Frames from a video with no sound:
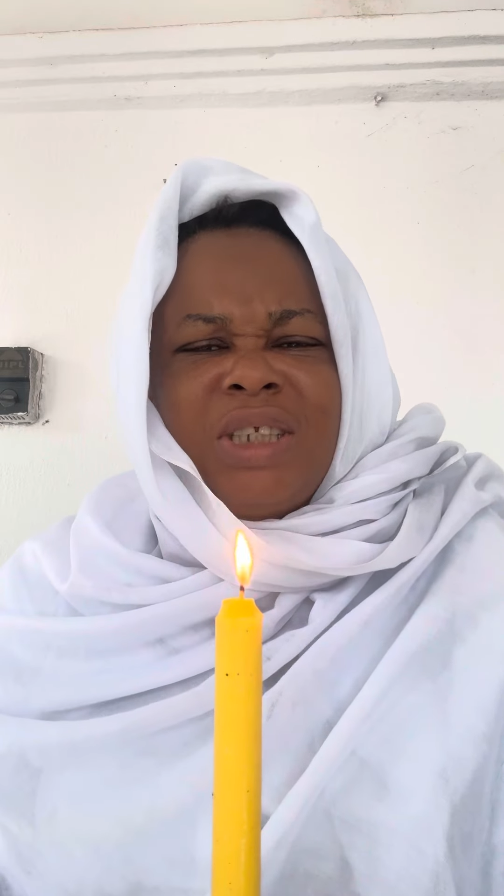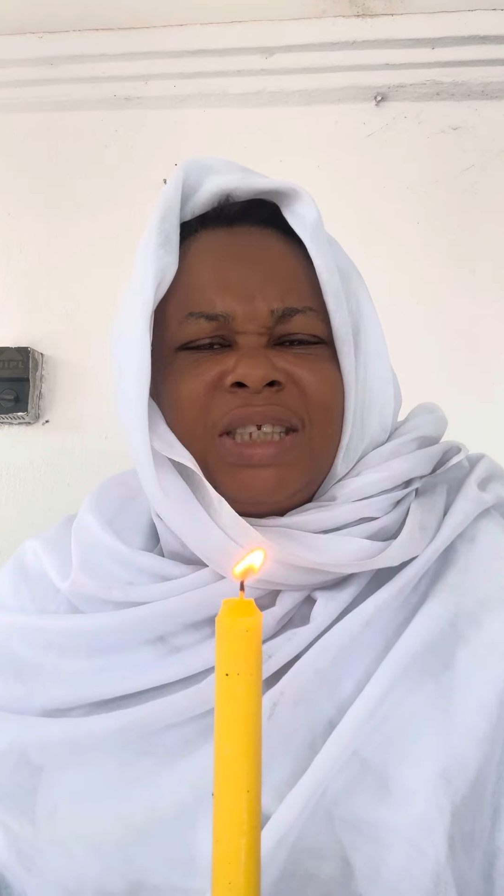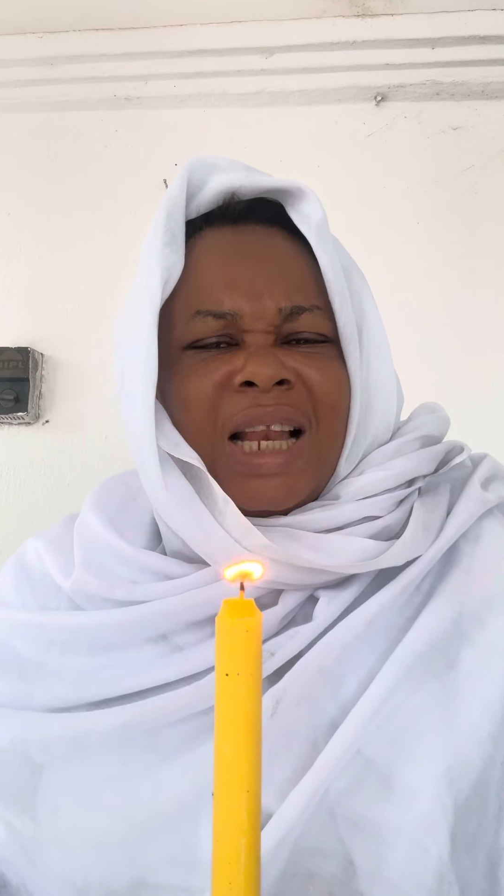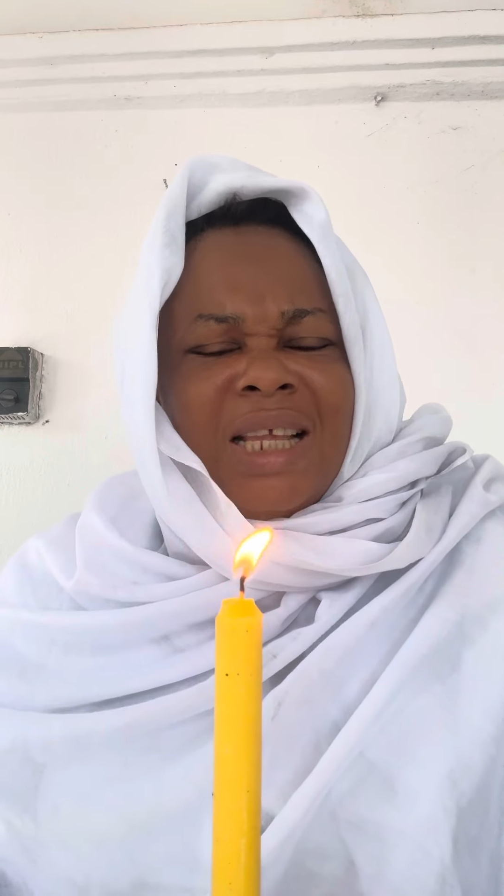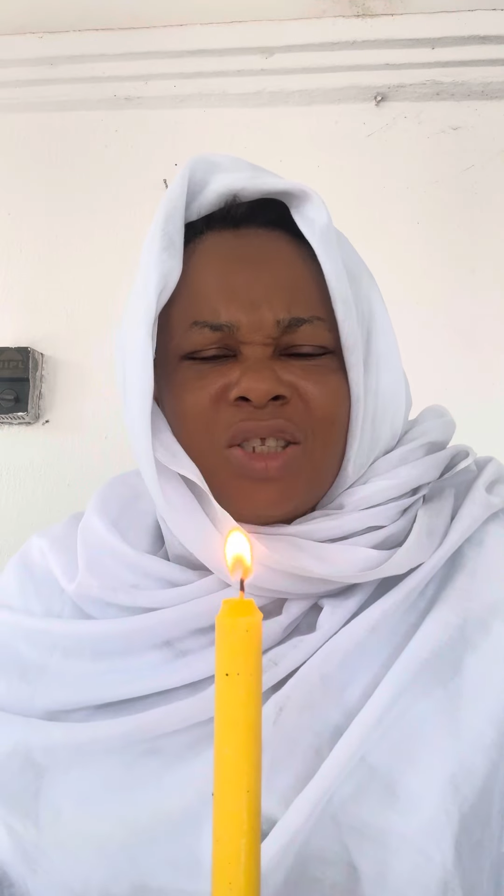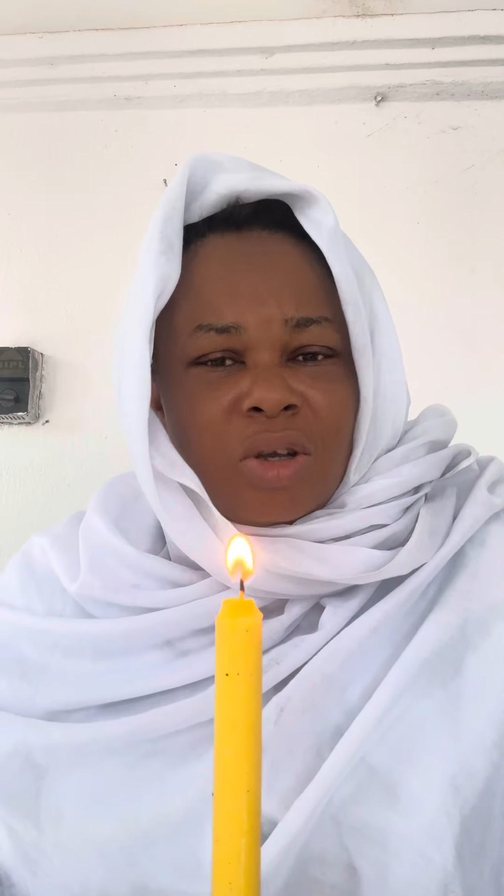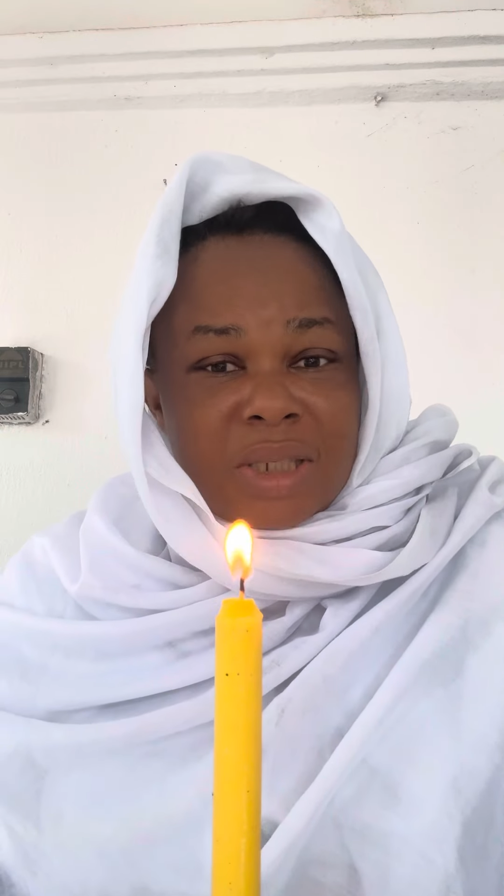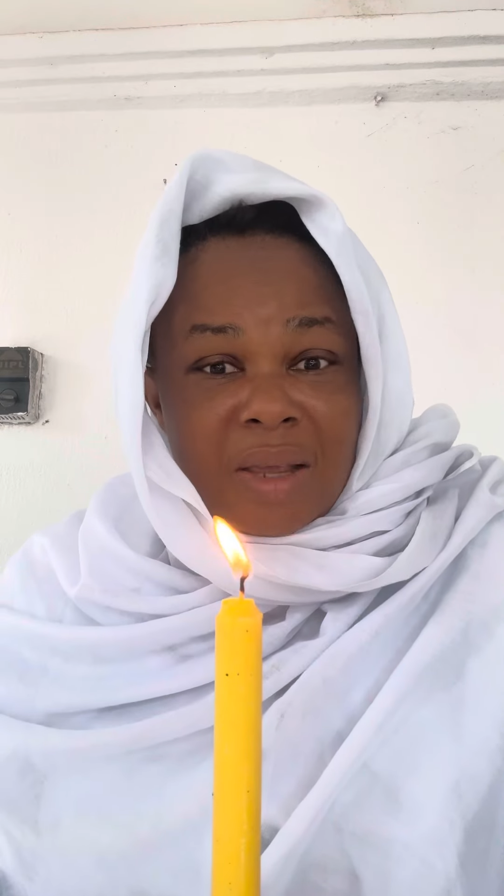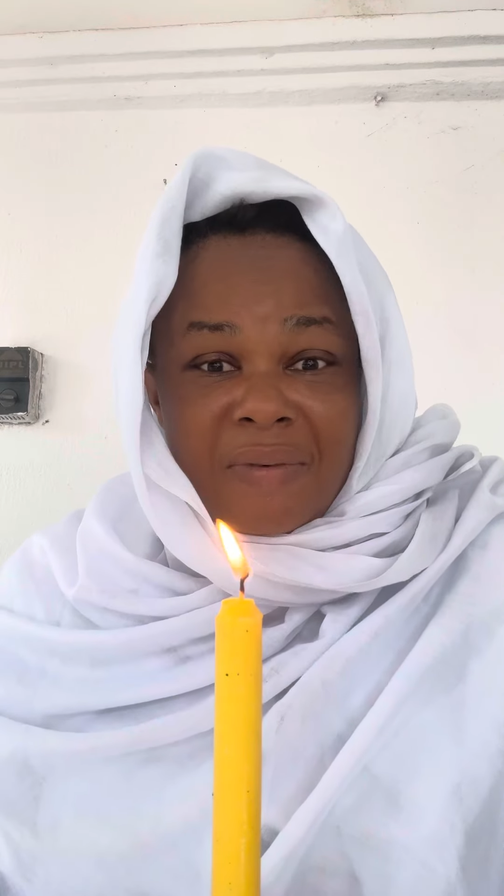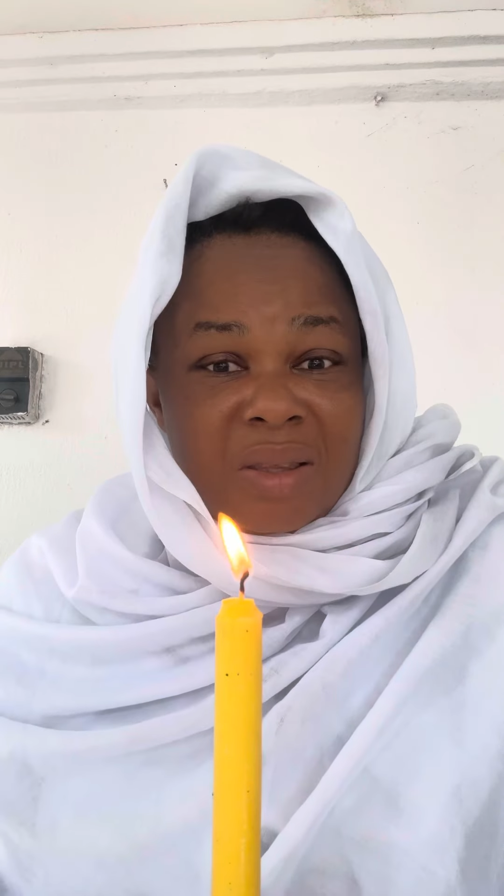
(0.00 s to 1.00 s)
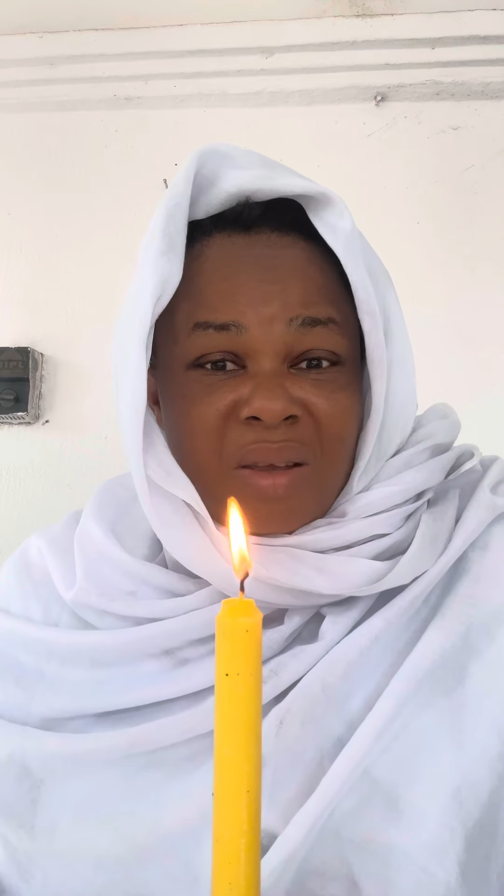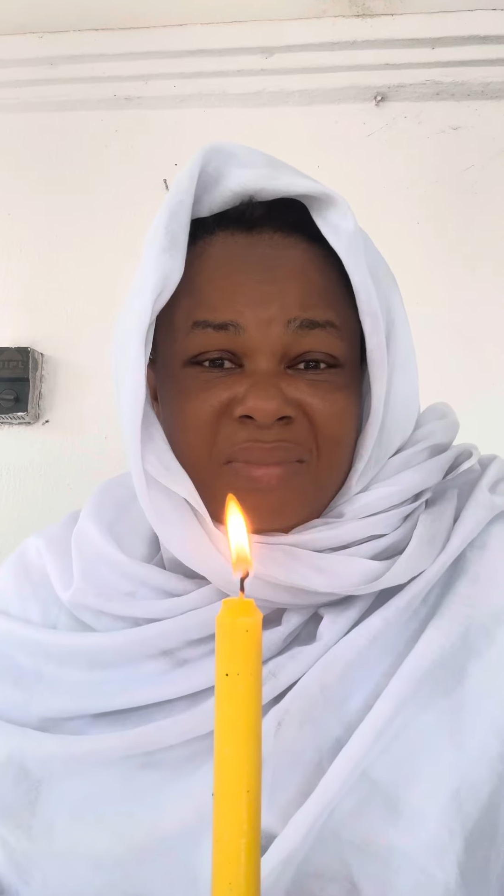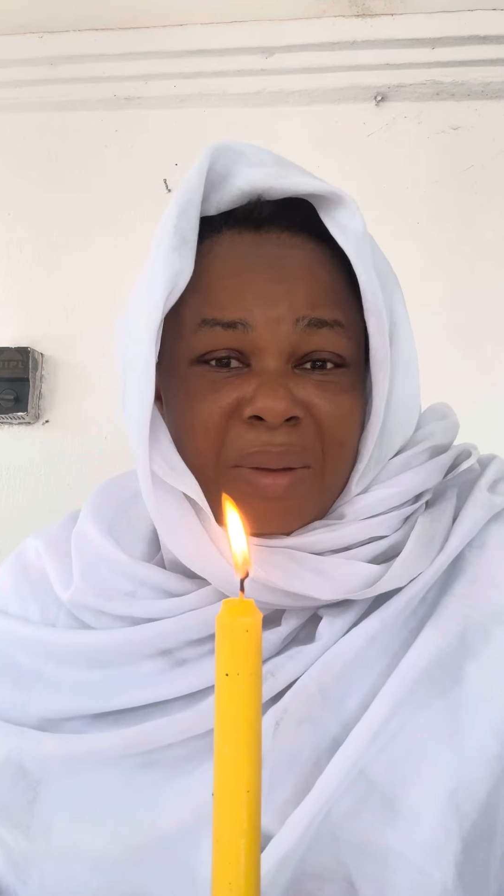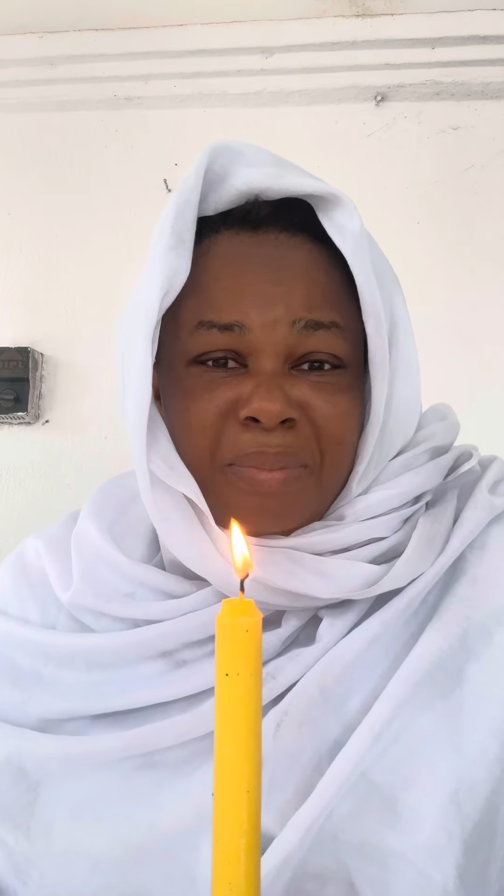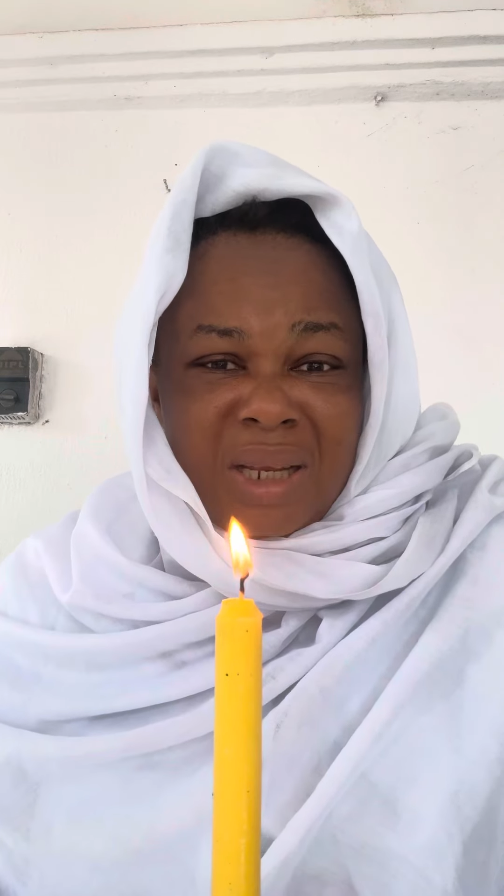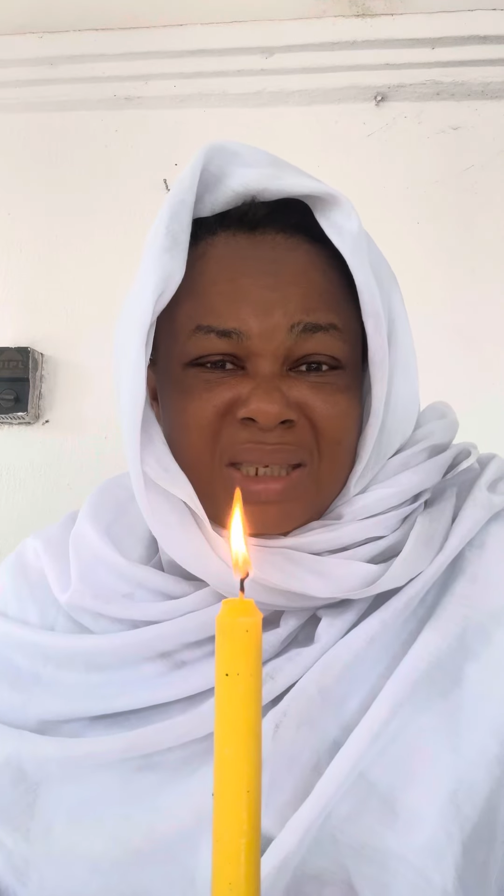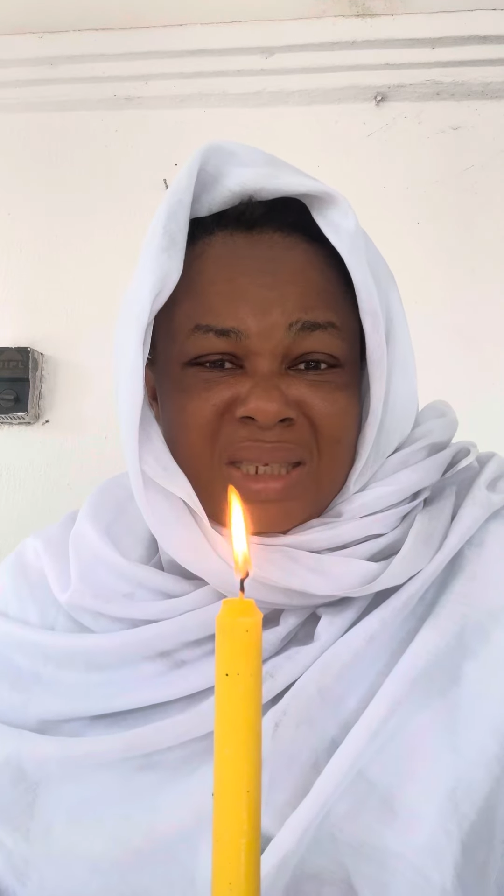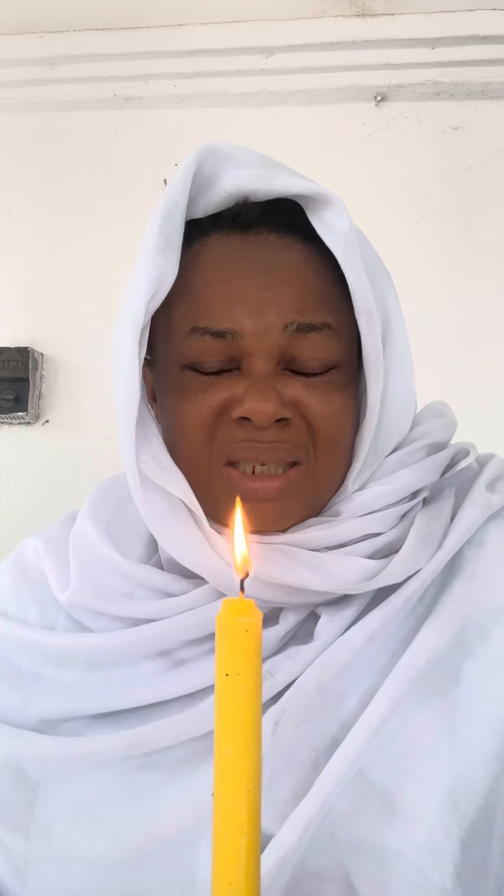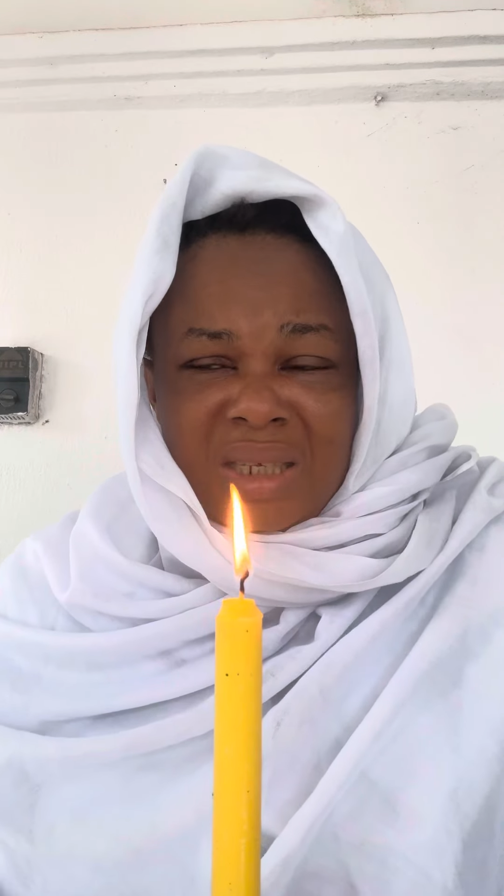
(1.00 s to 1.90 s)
Delete yourself out of that place.